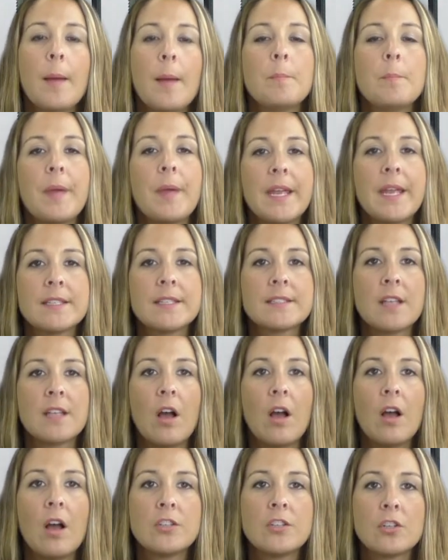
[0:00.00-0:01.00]
based
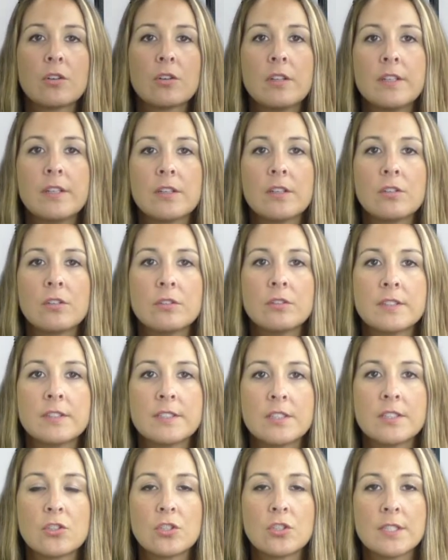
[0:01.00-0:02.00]
on your clinical
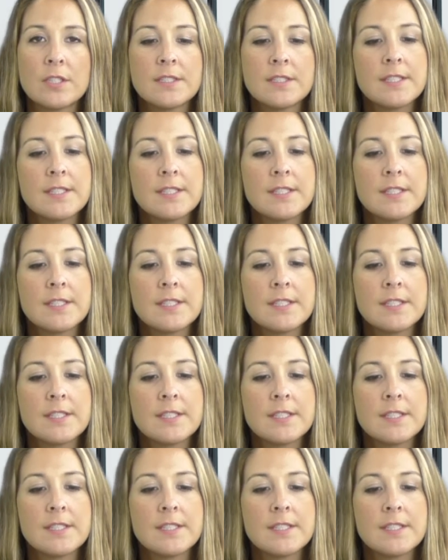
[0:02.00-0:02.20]
decisions,